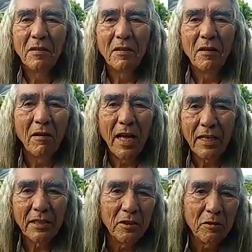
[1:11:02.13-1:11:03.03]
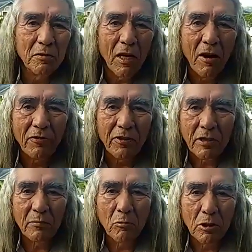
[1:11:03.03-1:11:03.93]
All I can do is offer
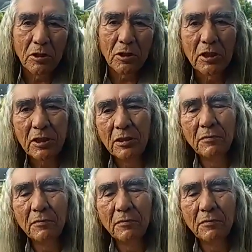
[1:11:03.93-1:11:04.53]
some words.